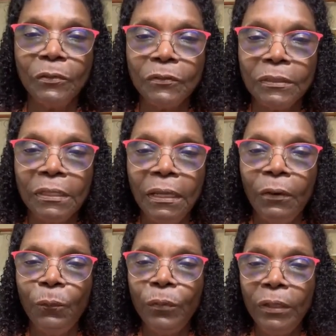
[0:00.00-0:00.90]
So
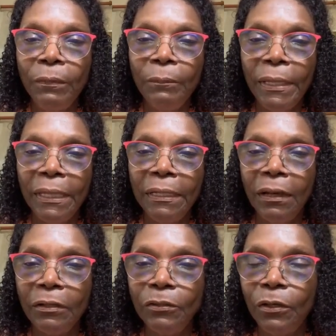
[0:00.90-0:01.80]
we may
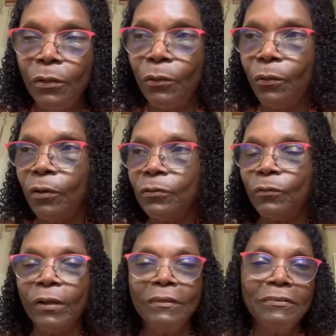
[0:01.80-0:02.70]
not know, or
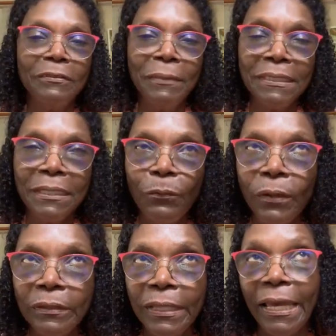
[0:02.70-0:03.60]
the relatives may say,
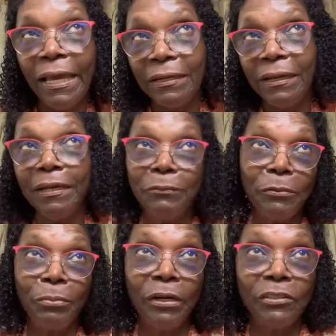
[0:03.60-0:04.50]
well, they had high
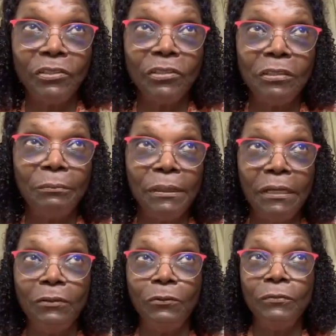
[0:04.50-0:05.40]
blood pressure, but
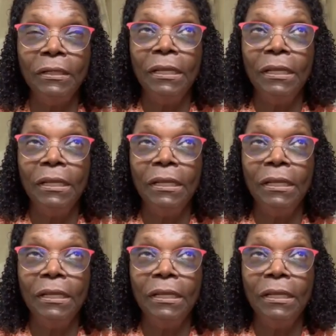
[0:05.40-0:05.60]
I